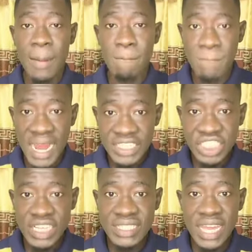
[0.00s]

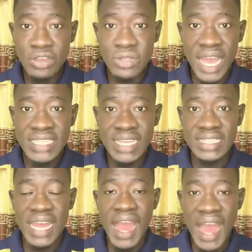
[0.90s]
Manchester
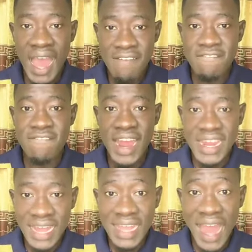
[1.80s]
United have finally